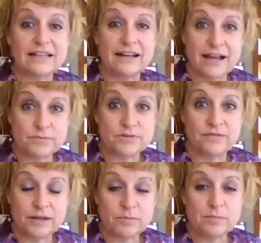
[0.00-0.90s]
that helps
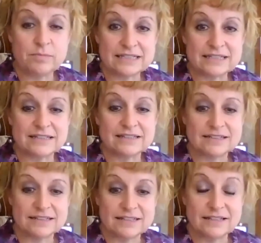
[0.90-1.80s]
family businesses
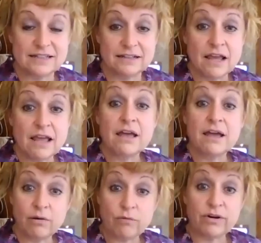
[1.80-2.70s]
succeed, and
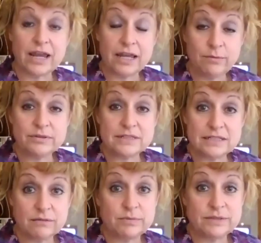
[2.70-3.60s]
over 80%
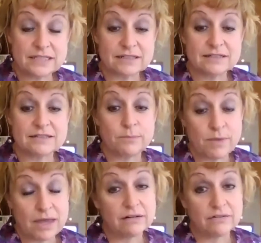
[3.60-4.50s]
of businesses in
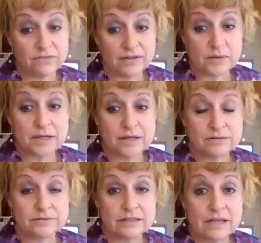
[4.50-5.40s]
Maine are family
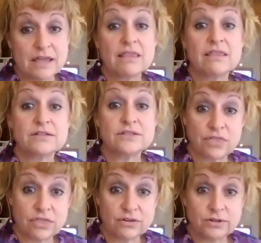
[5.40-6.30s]
owned. There's a
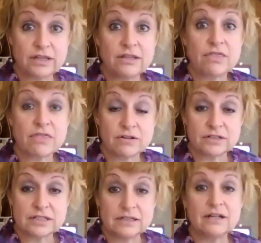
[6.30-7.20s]
30,
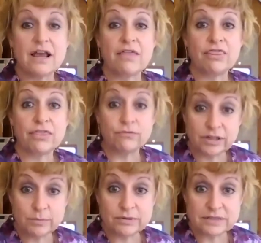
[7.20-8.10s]
13, and
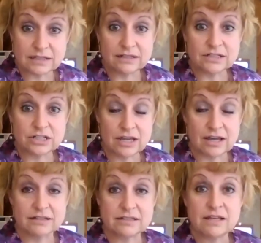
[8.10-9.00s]
3%
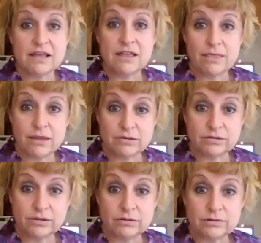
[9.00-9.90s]
chance that you'll
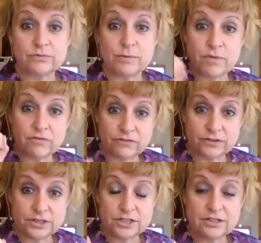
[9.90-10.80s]
go from the
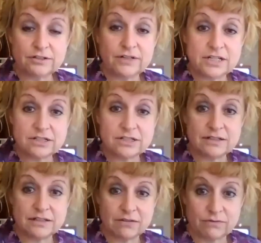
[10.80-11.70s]
first generation
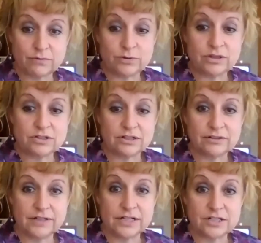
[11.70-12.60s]
to the fourth
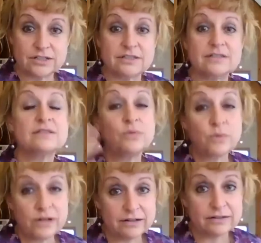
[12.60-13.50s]
generation. So
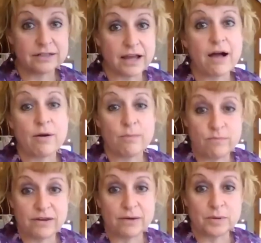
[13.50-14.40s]
we're here to help
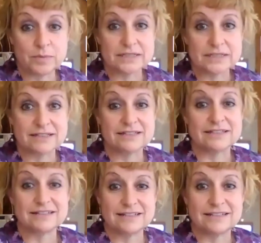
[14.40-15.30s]
family businesses
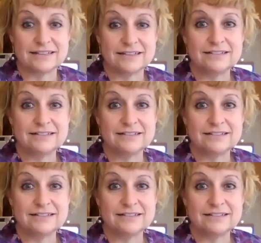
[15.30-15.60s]
succeed.